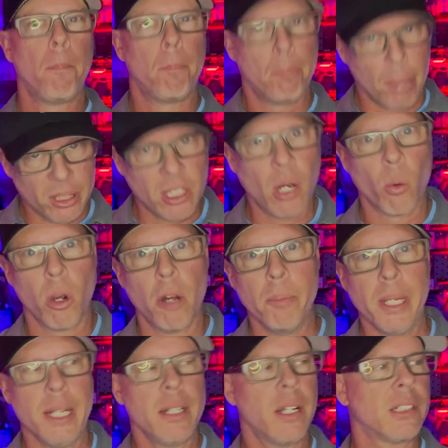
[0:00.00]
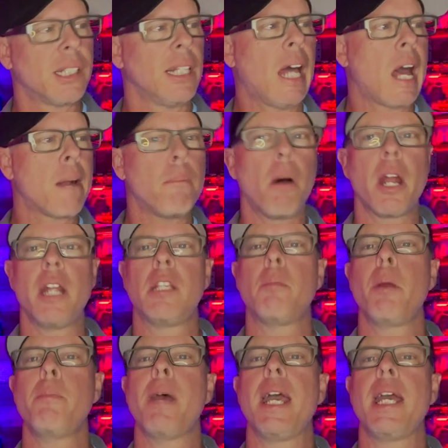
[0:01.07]
but there will be. There's a lot of money to
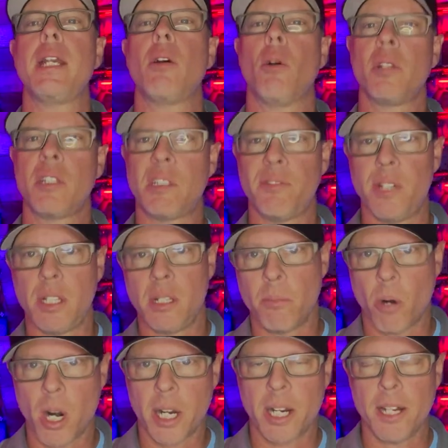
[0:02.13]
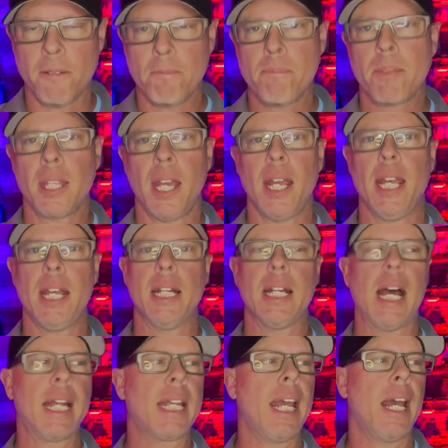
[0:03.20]
be made on the civilian market, and
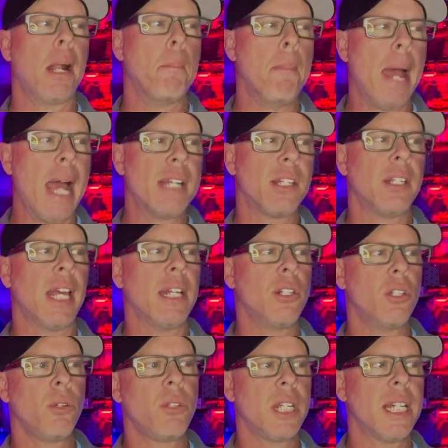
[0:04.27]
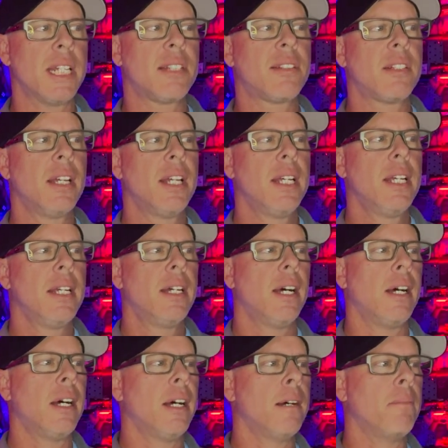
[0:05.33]
I can't imagine they do this
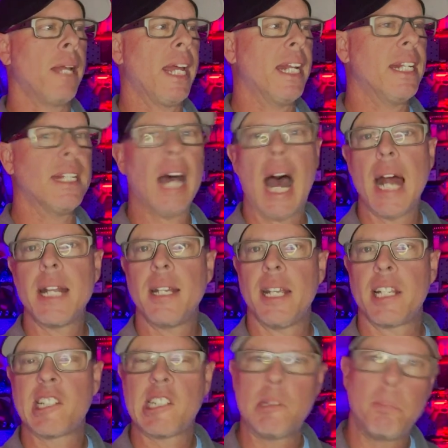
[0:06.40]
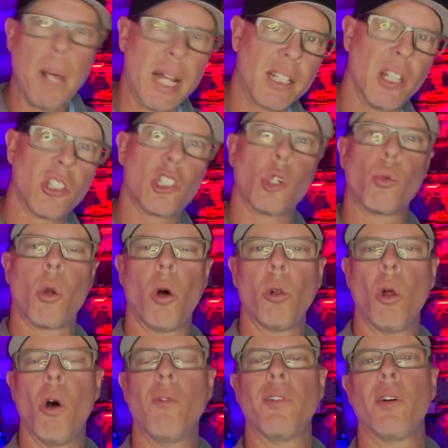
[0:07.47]
um, and not expect it to
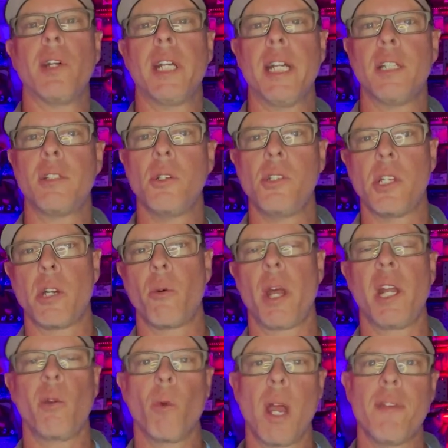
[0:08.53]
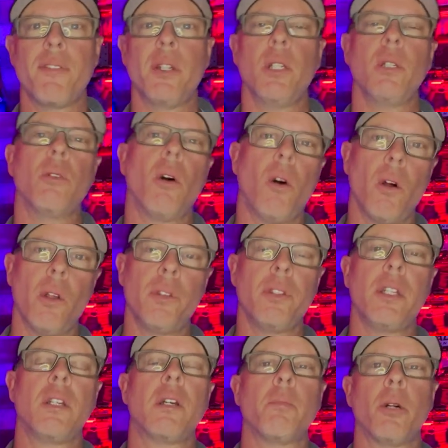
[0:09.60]
roll over into generating revenue on
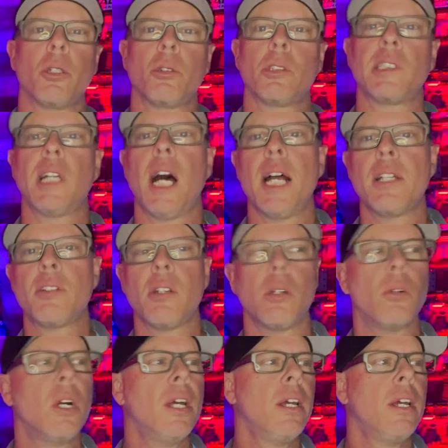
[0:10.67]
the commercial side. So